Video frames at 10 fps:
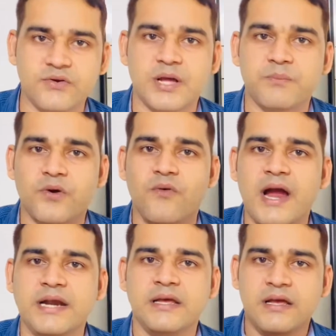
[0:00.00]
You can
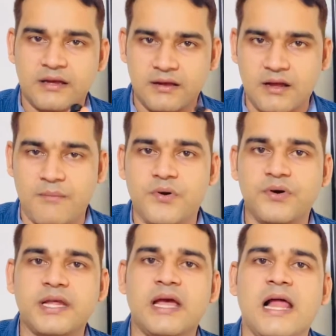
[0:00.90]
provide
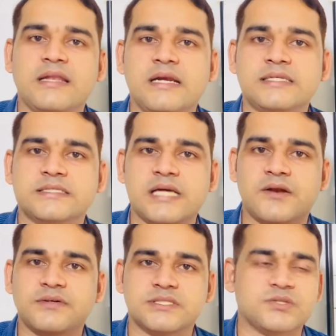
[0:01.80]
community health nursing
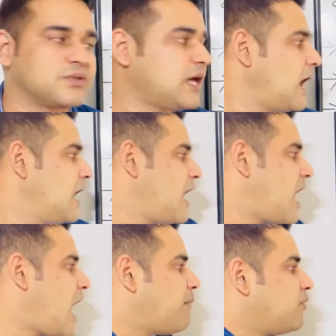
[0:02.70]
services through the
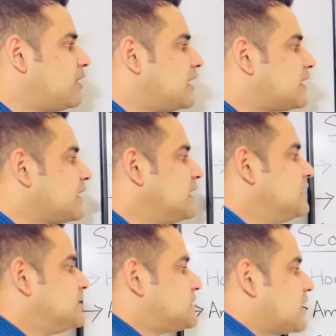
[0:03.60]

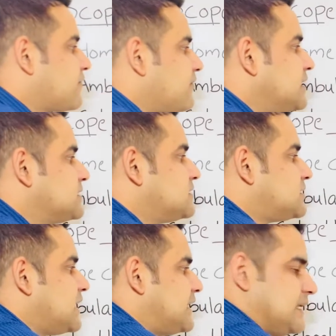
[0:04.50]
ambulatory service
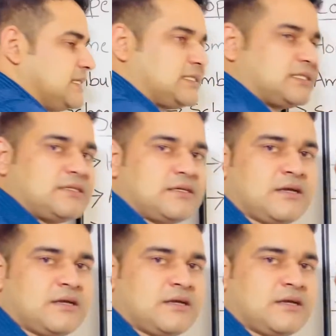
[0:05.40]
settings.